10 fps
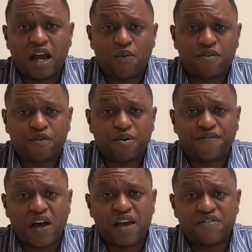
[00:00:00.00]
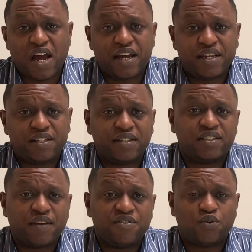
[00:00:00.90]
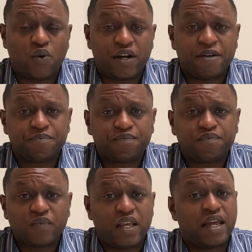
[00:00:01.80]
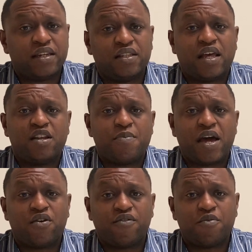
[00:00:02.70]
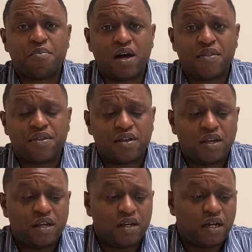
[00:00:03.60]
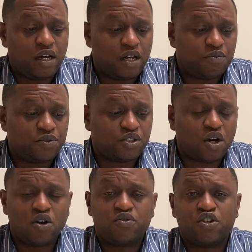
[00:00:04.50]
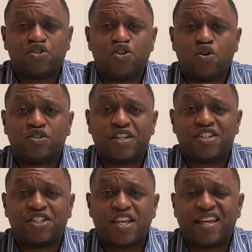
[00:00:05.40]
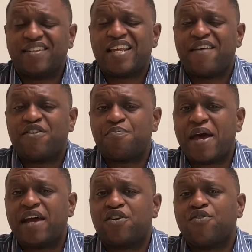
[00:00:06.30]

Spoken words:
I went from a 590 to 720, and I did that in a matter of a month. So there's no such thing as having bad